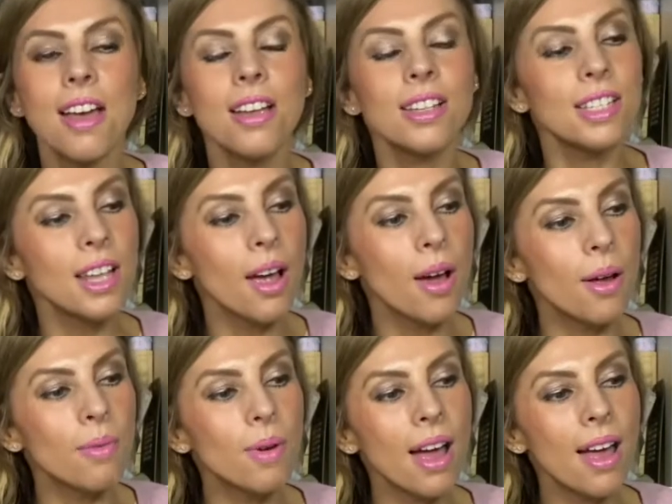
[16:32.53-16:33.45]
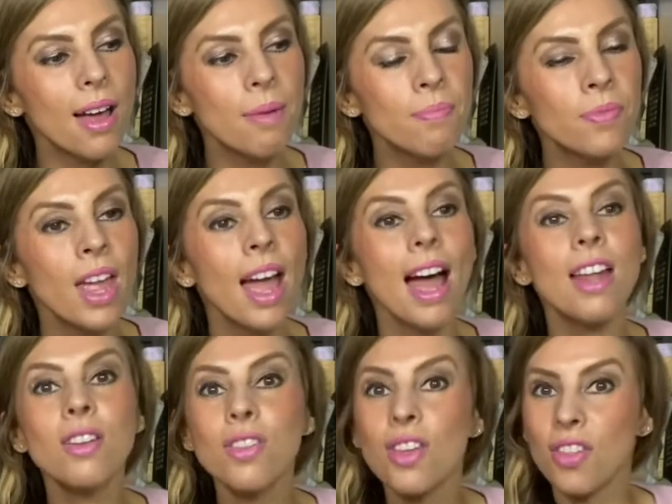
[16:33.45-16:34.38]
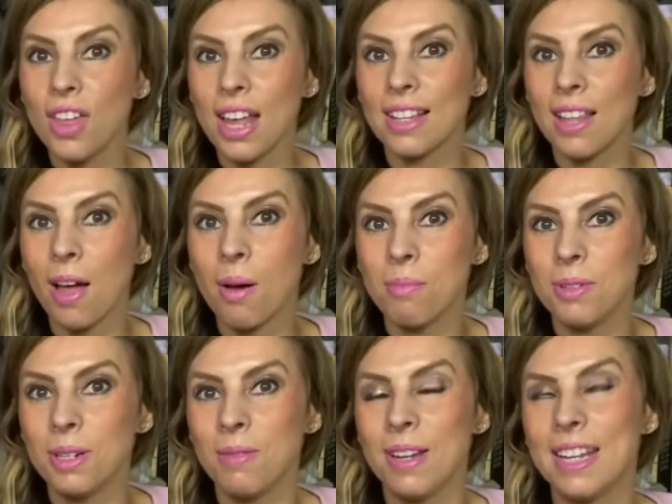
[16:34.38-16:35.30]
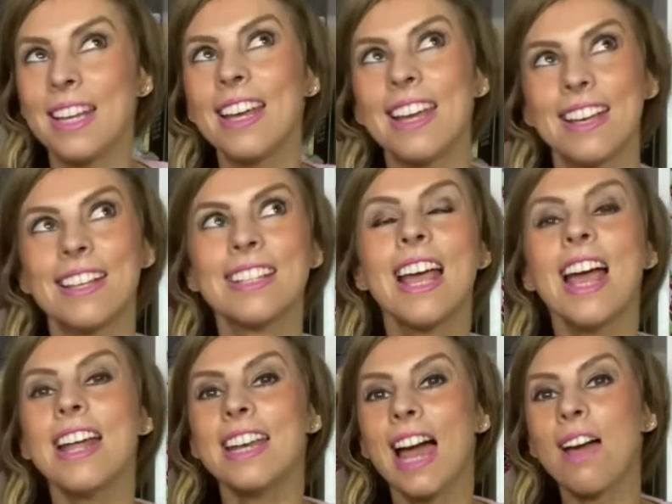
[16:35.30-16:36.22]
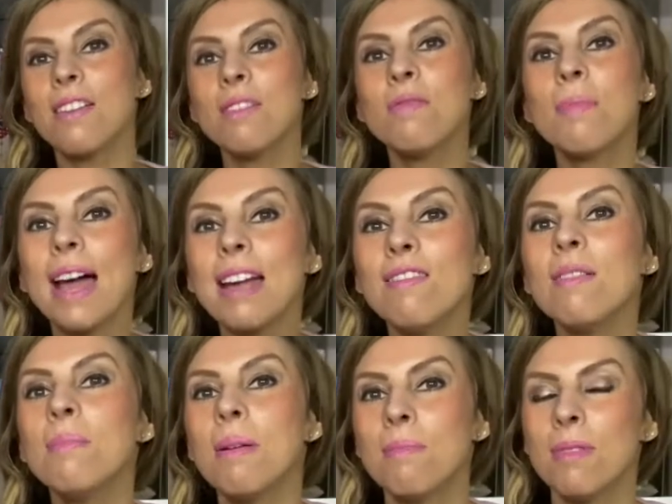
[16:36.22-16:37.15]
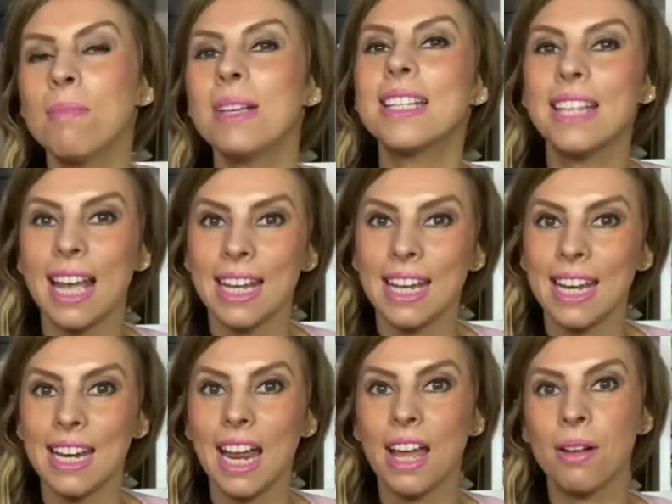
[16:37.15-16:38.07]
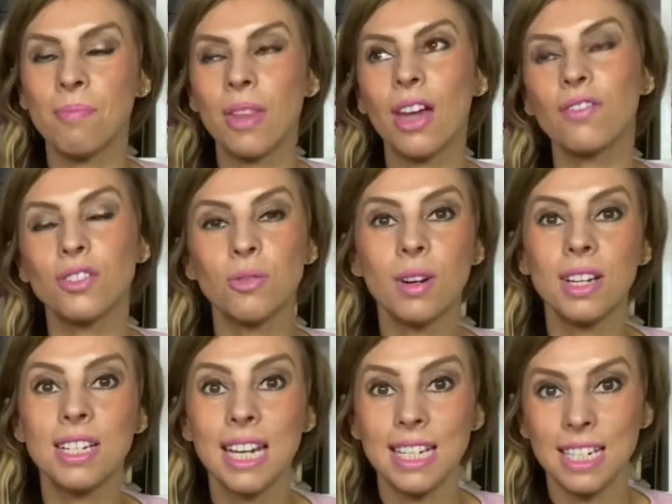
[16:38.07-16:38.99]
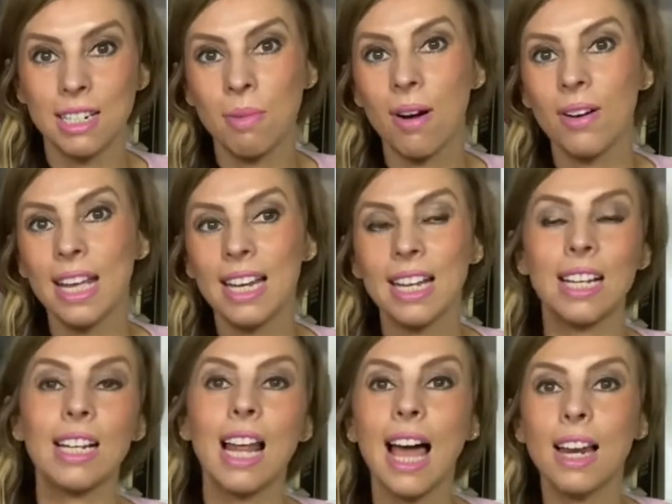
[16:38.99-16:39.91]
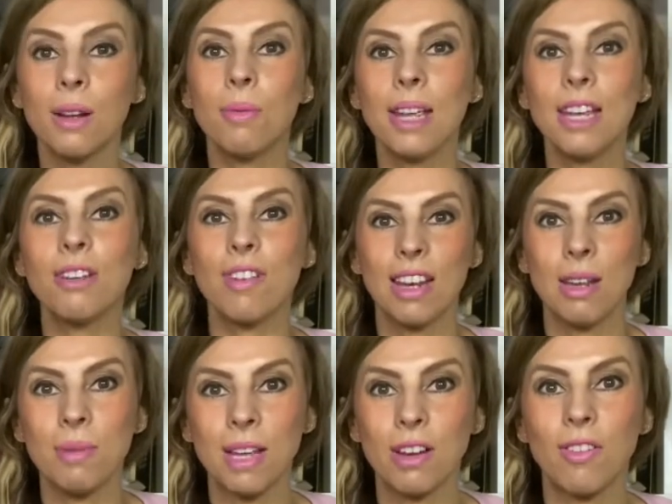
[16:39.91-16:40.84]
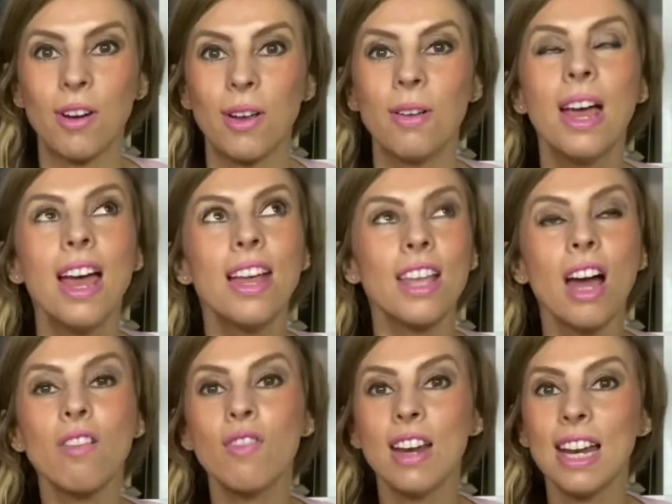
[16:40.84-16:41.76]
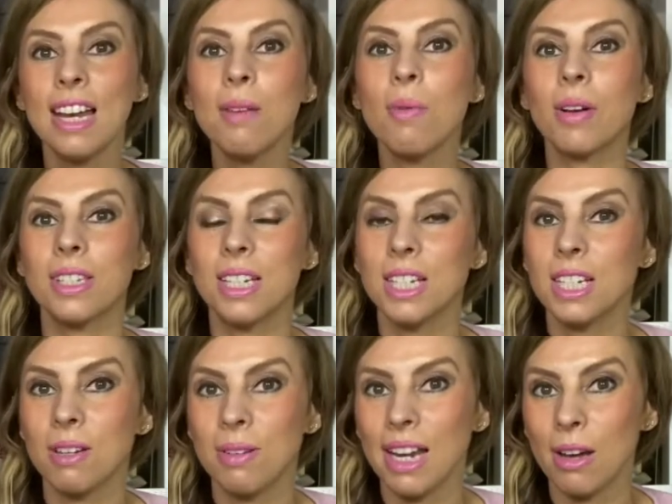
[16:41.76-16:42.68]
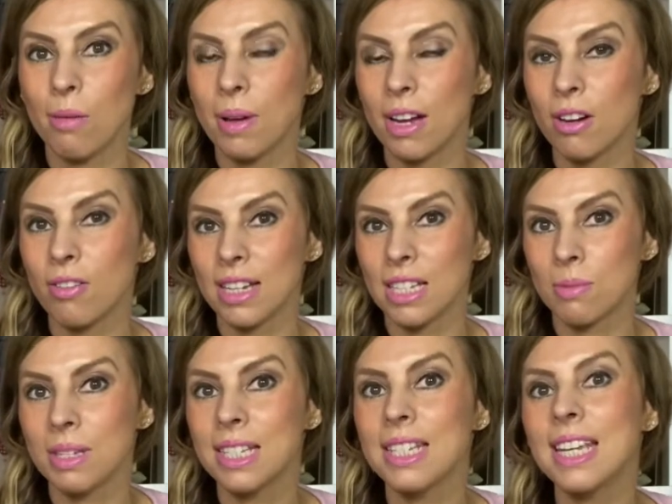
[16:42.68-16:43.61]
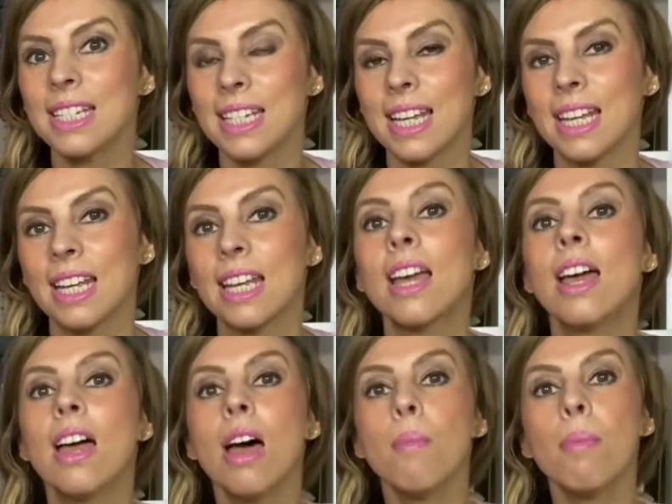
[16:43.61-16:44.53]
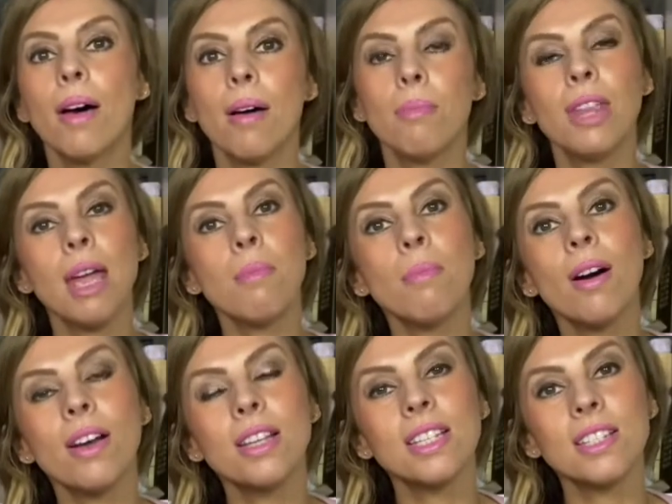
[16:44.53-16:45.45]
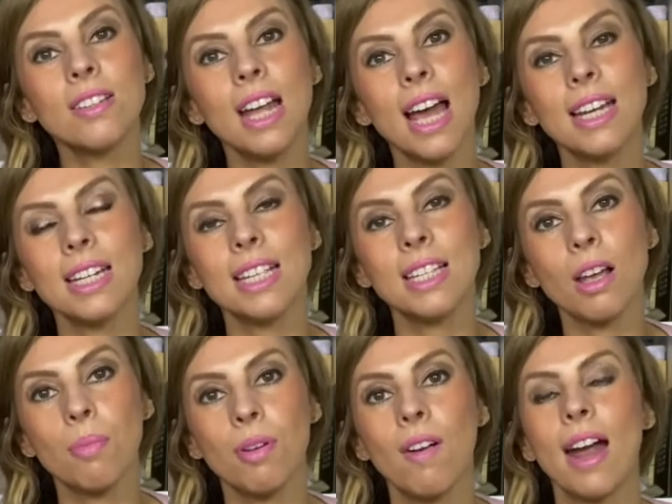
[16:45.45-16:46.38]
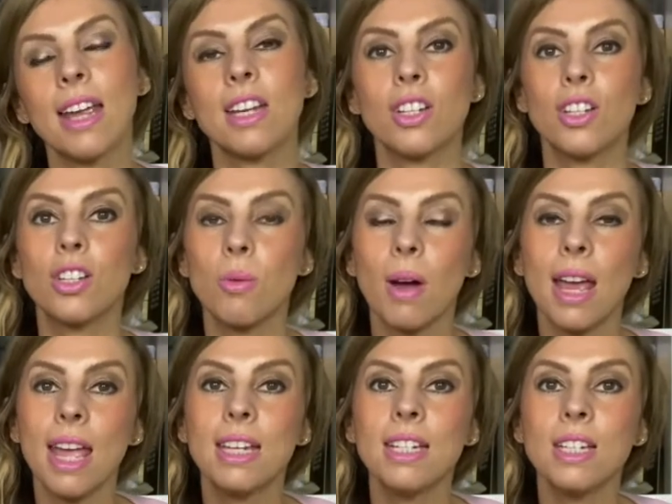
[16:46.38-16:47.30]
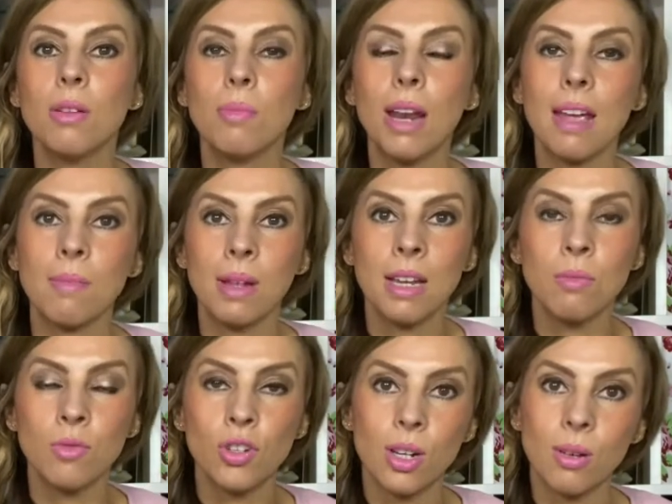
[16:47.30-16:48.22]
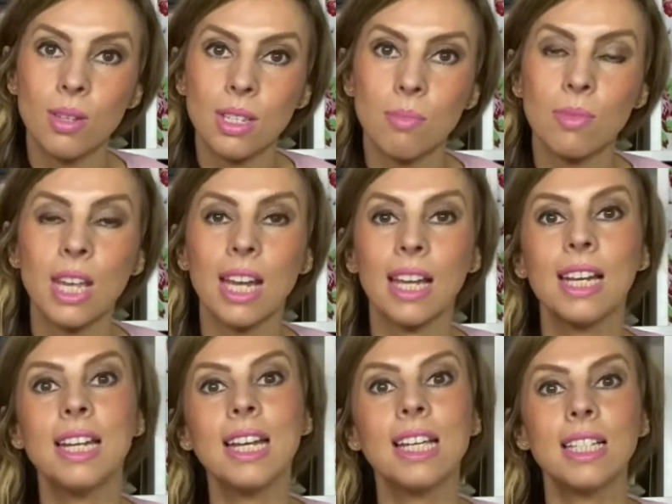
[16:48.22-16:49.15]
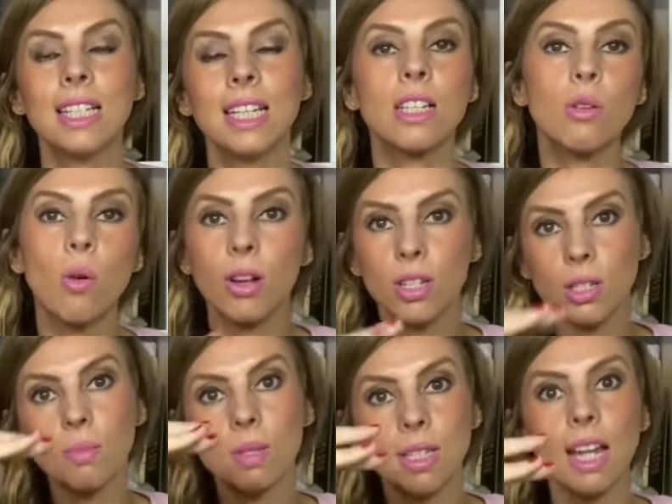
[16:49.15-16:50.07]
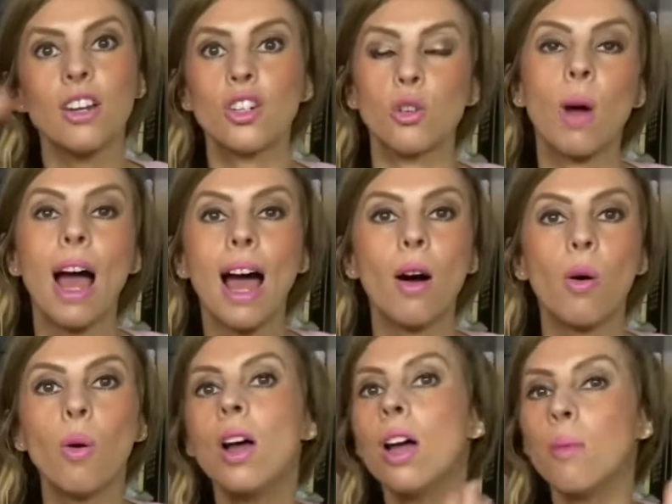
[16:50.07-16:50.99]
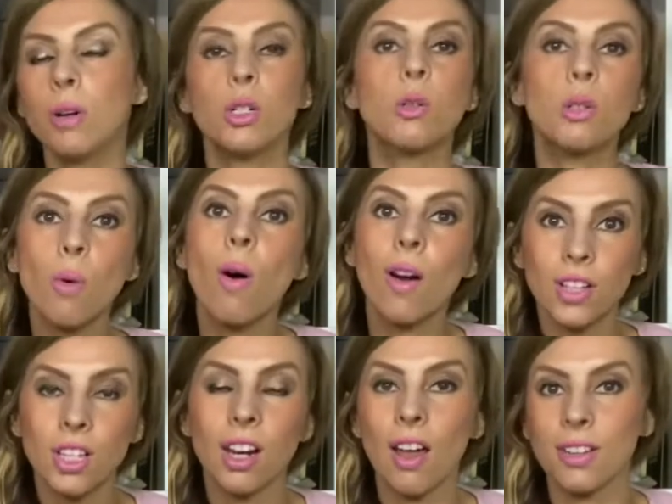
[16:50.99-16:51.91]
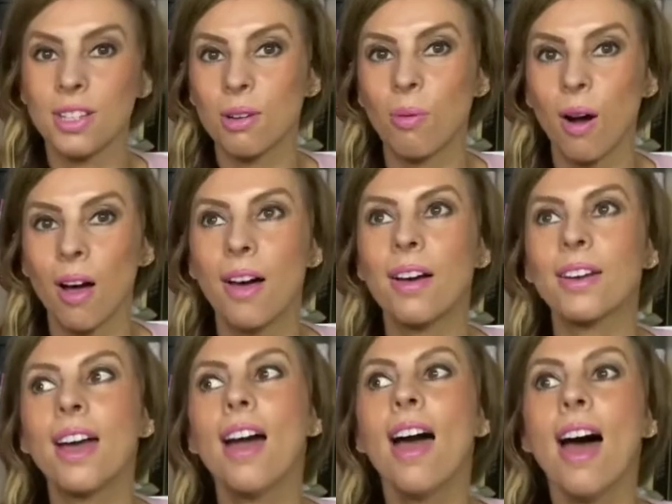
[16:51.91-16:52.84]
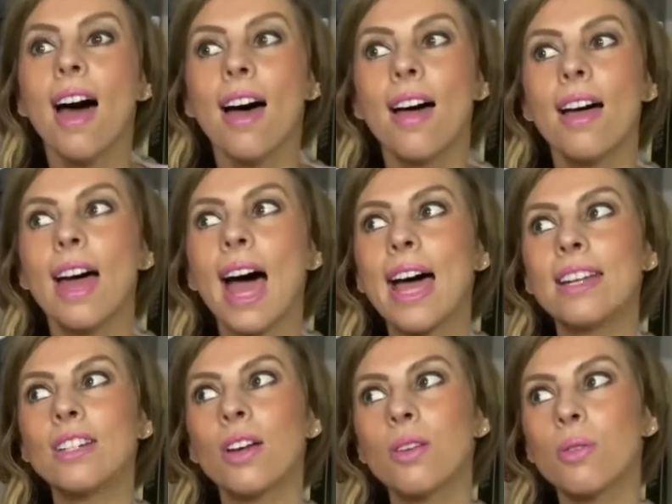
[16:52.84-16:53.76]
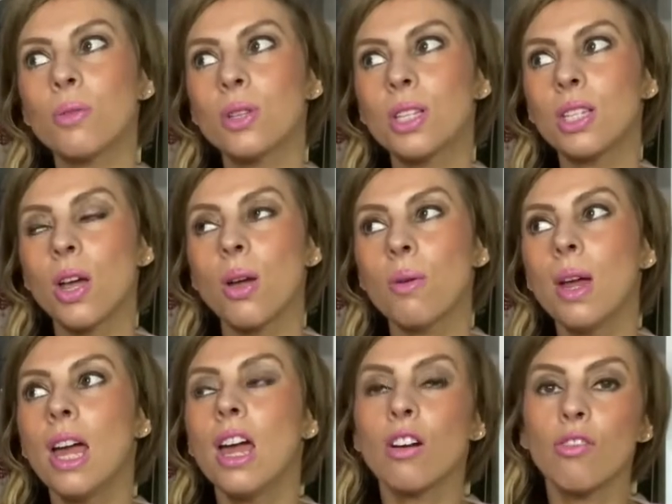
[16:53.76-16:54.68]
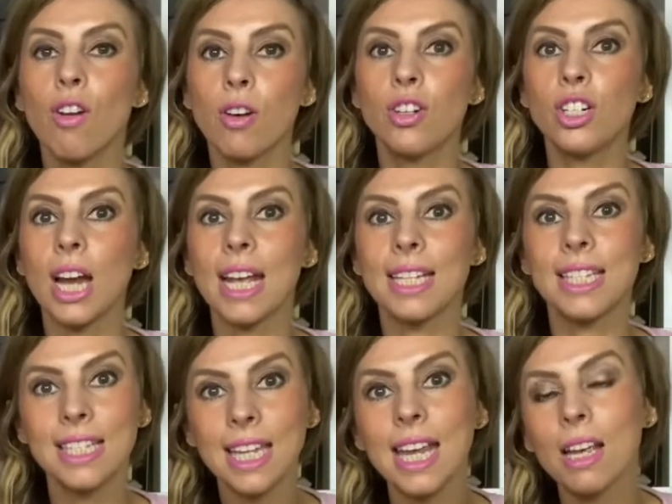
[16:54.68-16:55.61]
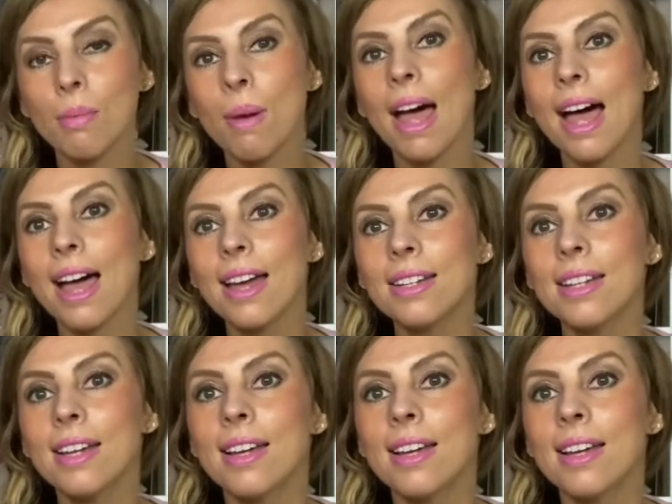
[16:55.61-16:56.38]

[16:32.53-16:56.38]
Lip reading: So another thing that I'm doing is, now you may remember me saying after I knitted my little Halloween creepy crew that I really wanted to do a little bit of Christmas knitting, but then my son had his operation, so I ended up letting him choose something, and I knitted this quite substantial owl, which was quite a lot of work, and I also crocheted Stickman.